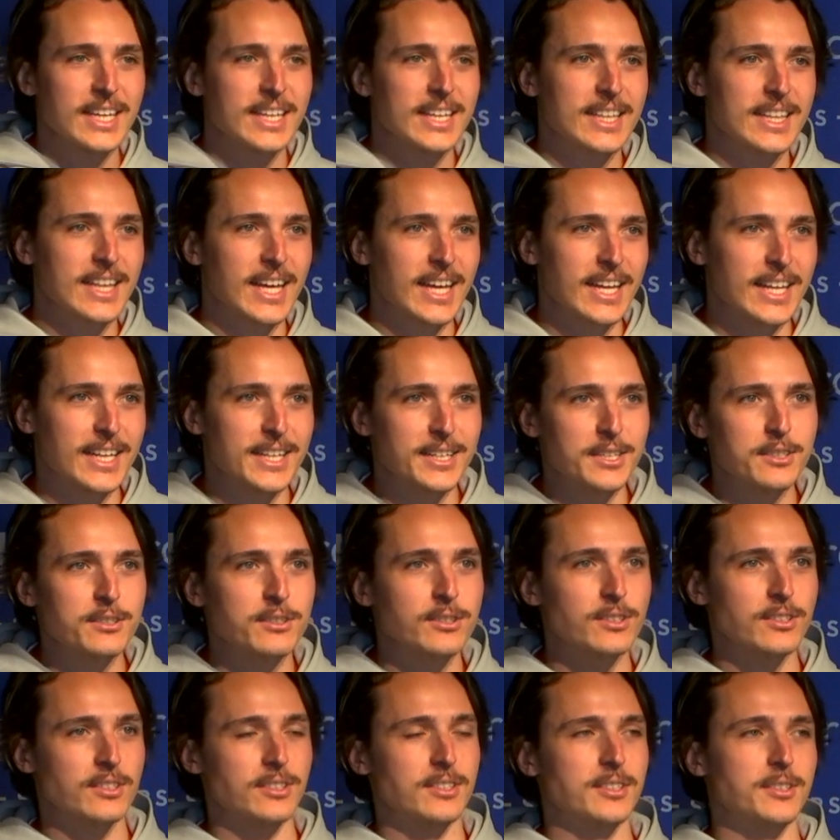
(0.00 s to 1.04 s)
Then this
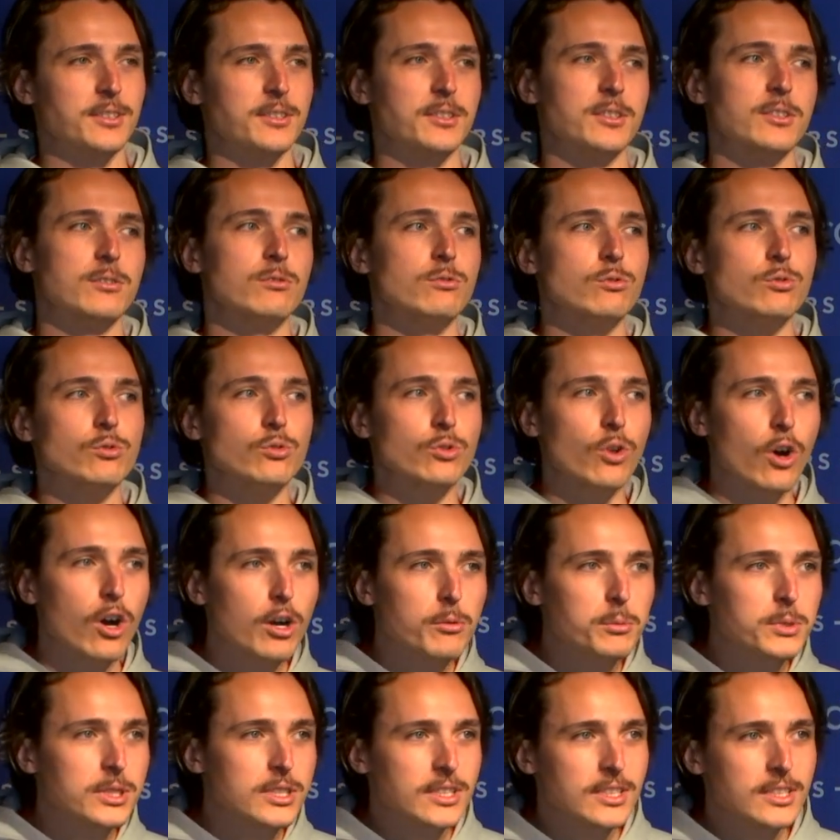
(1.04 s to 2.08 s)
is
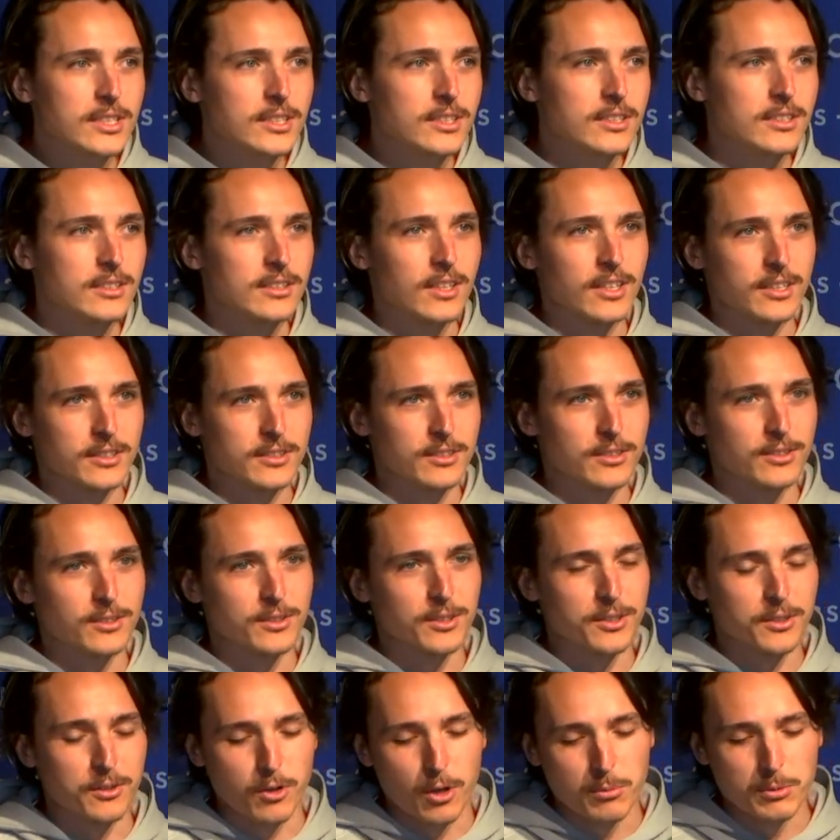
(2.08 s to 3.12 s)
normally in like the
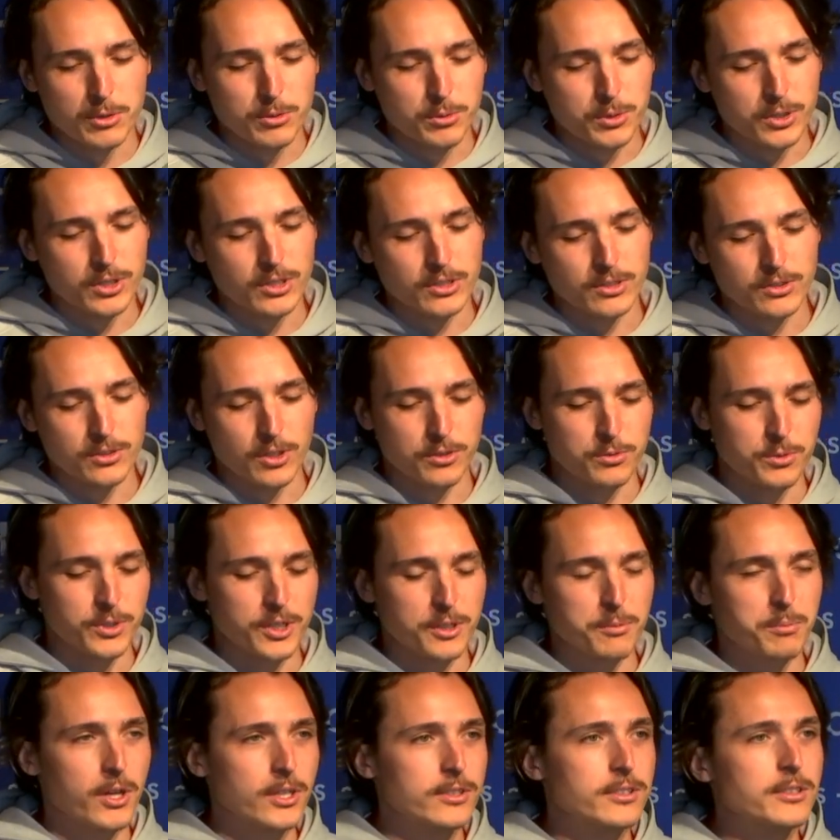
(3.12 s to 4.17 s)
normal world not really
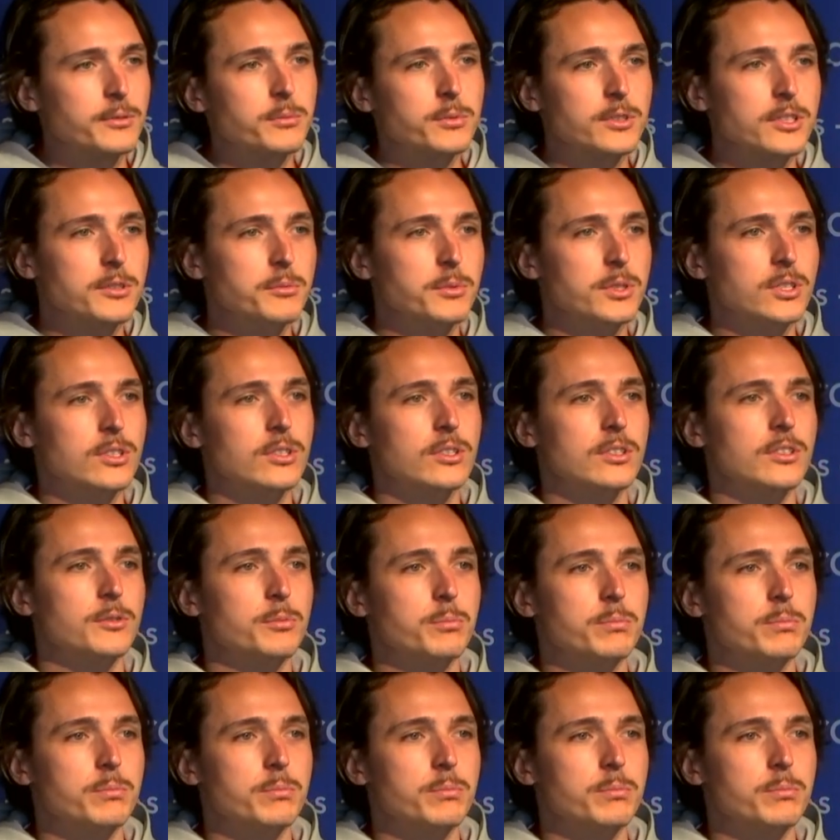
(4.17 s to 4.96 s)
possible, because